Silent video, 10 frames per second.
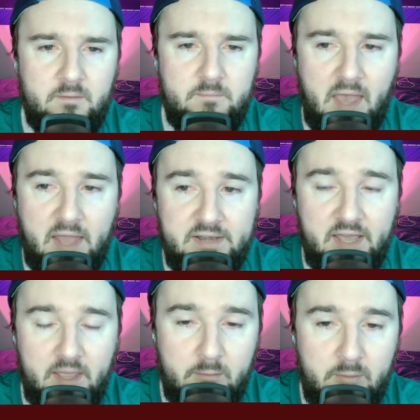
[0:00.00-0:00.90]

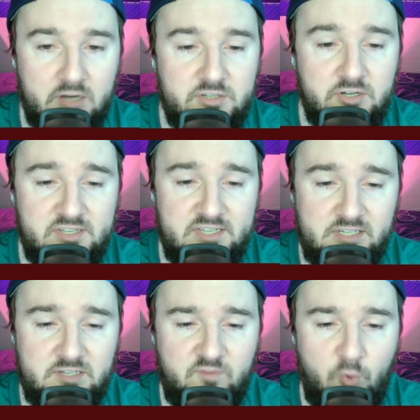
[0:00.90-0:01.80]
Head-to-head, the Bucks are
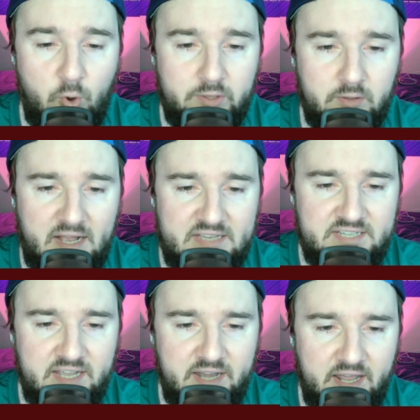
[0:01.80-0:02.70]
6-4 in their last
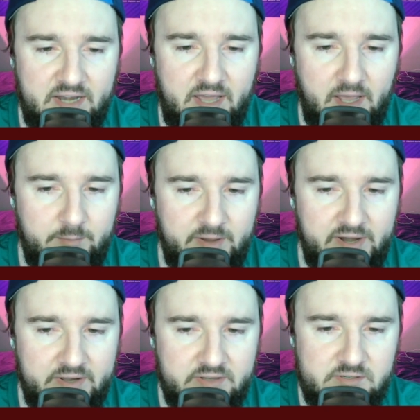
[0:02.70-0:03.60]
10 head-to-head
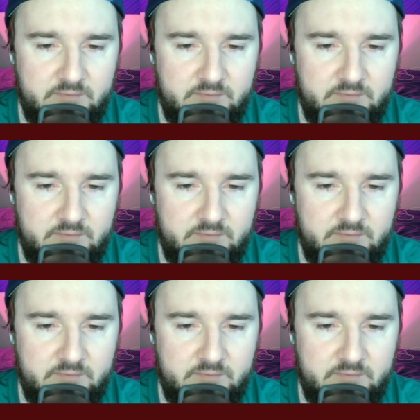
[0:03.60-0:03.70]
meetings.